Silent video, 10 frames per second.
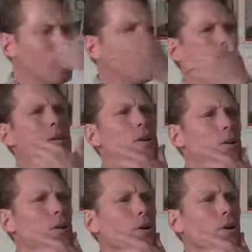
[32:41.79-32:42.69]
I
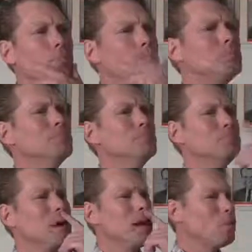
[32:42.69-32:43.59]
wonder. Hmm,
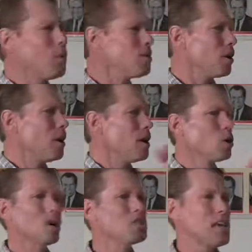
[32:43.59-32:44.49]
I wonder.
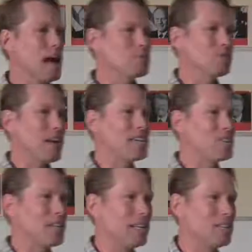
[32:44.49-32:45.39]
Of course, the
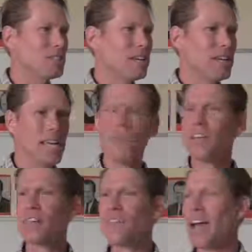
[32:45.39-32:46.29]
observation is
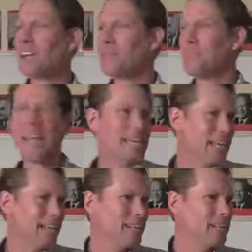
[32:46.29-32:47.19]
even if I could make
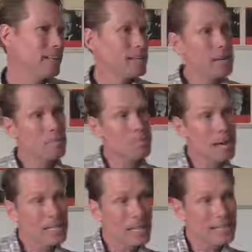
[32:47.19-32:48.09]
it, it
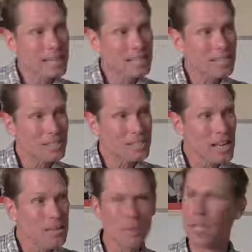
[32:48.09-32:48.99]
might not taste the
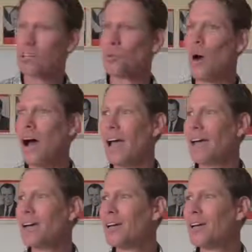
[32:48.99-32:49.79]
same because why?